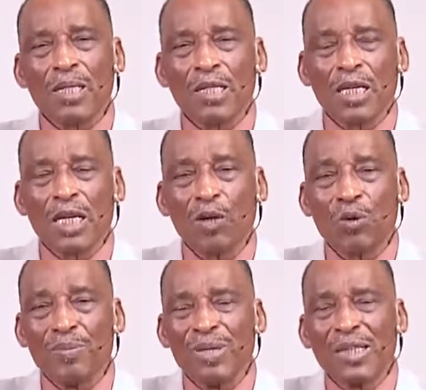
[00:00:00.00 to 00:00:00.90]
Declare
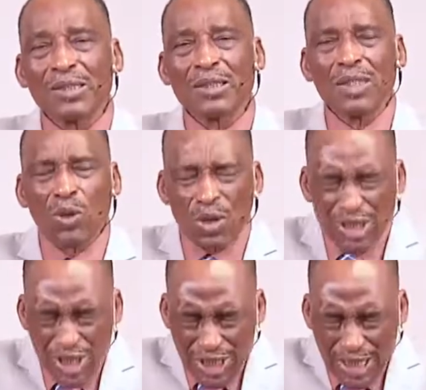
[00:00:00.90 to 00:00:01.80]
with me. Say,
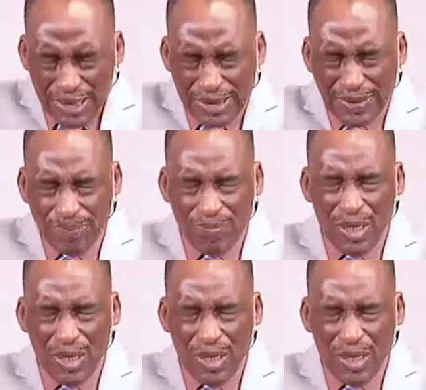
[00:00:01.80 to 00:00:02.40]
Lord Jesus,